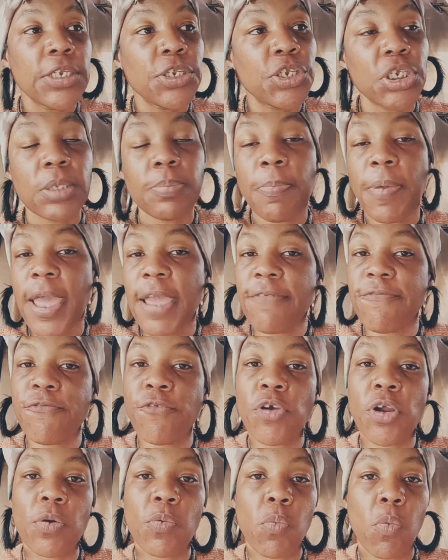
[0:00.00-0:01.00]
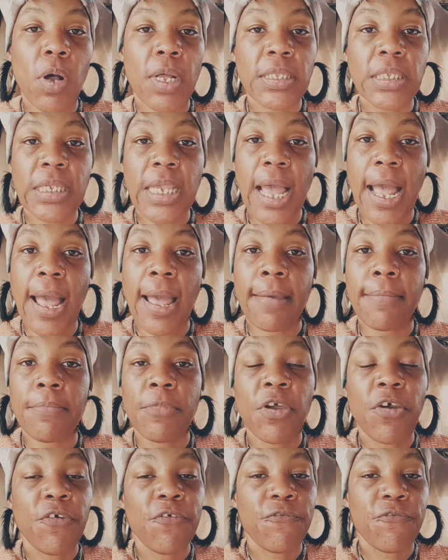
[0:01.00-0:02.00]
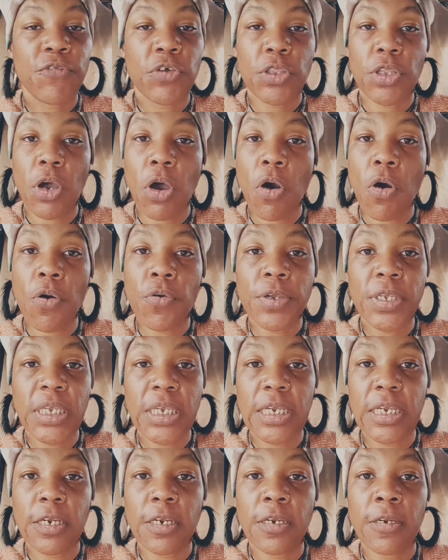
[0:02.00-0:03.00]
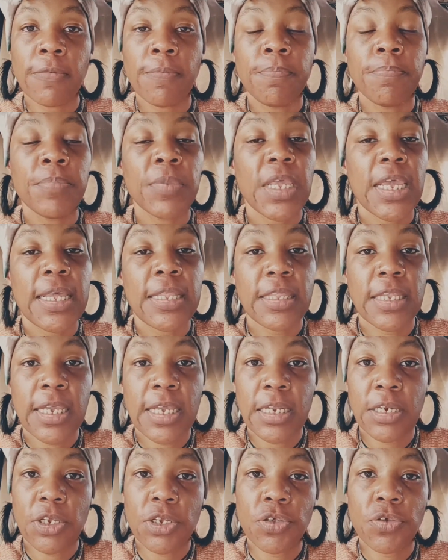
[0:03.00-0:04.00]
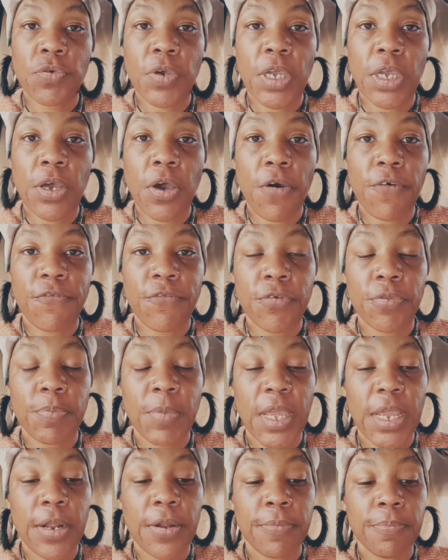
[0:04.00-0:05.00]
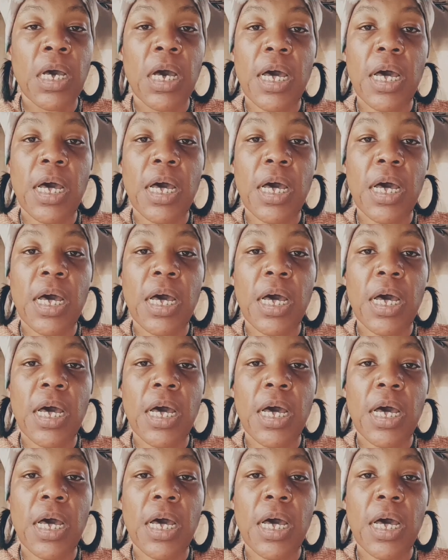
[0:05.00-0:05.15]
Just pay for it one time for the whole year, and then you can go from there.